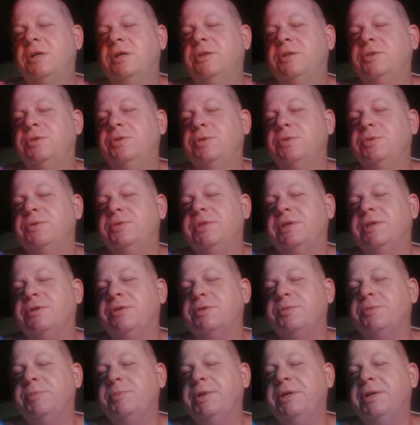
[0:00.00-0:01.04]
dude
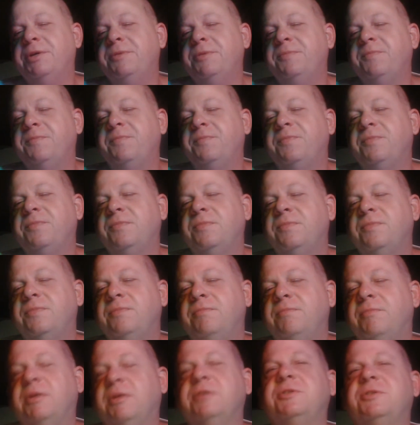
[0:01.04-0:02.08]
tells me
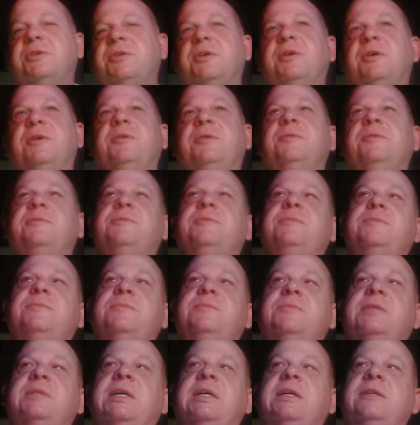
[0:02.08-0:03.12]
months ago
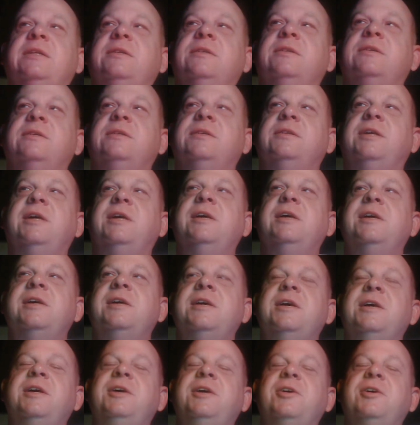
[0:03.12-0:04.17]
that
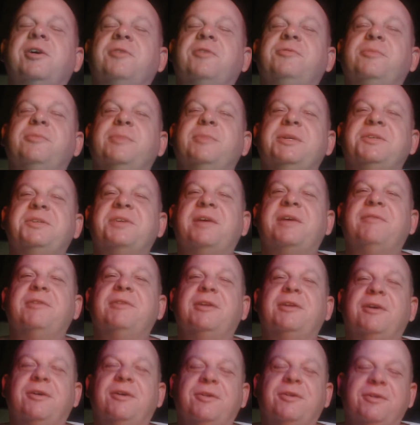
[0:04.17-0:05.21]
he offered me
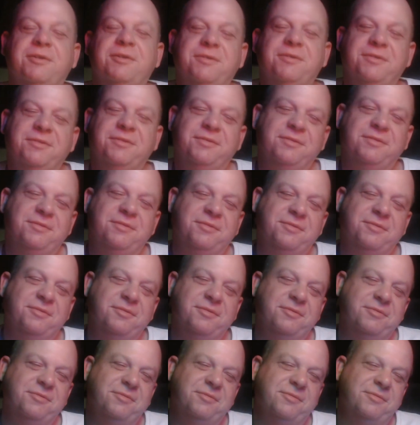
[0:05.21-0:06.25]
$700
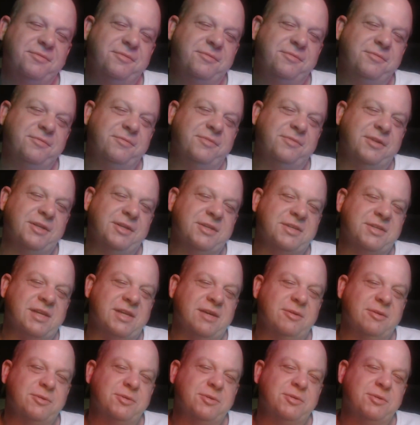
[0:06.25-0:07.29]
for this
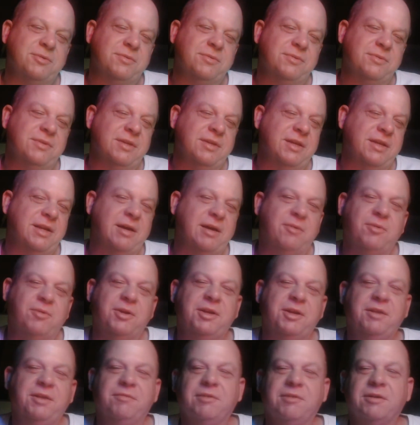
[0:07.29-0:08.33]
house, and I
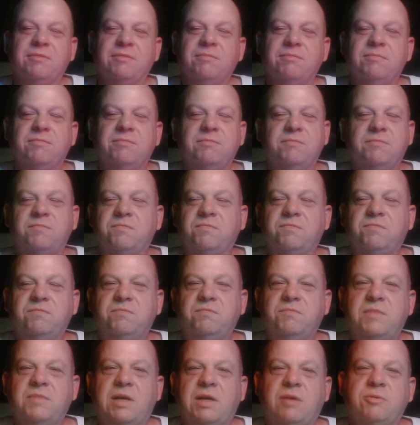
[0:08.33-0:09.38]
was
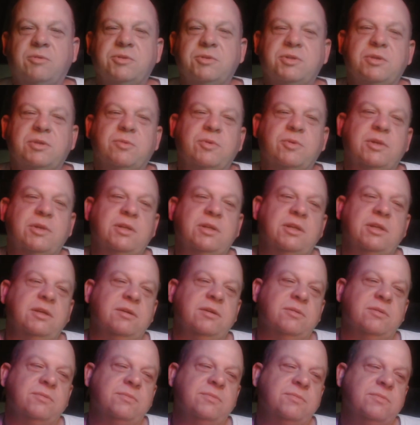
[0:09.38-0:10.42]
nowhere
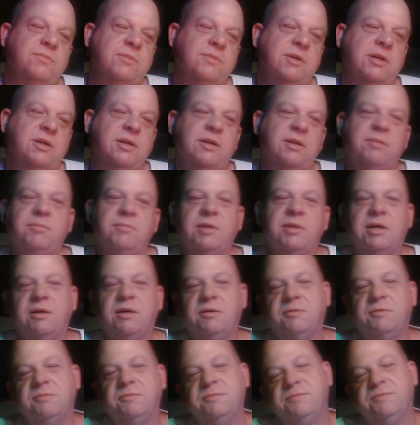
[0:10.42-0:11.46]
near where I am
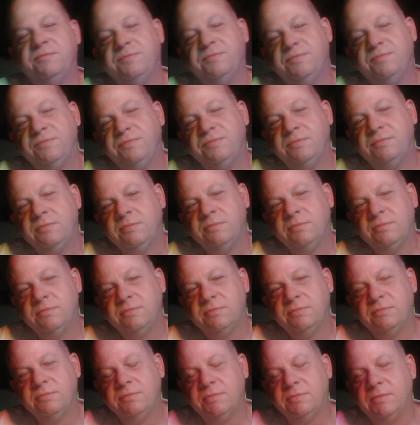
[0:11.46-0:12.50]
now.
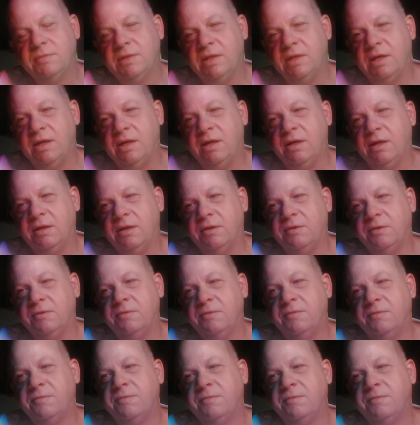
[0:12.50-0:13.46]
And